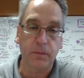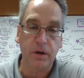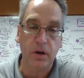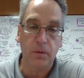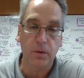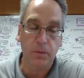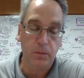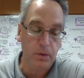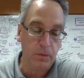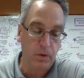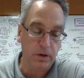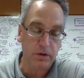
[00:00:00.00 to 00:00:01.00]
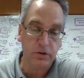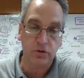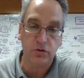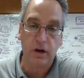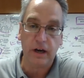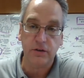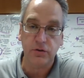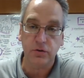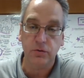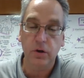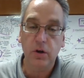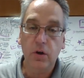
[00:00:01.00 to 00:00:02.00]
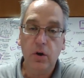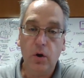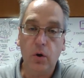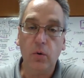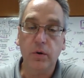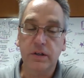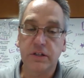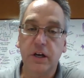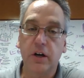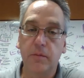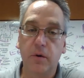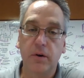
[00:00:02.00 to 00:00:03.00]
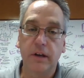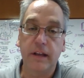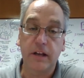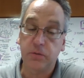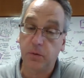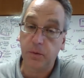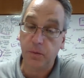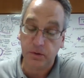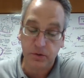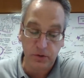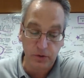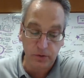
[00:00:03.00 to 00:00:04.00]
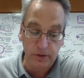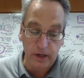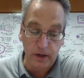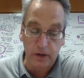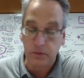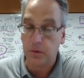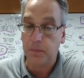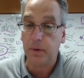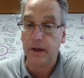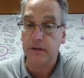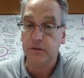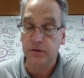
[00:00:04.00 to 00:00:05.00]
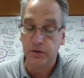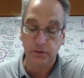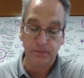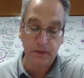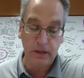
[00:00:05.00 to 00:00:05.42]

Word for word: We know we, we wanted to try to hold a ceremony, and that's what we want to do, and, and that's what we plan to do.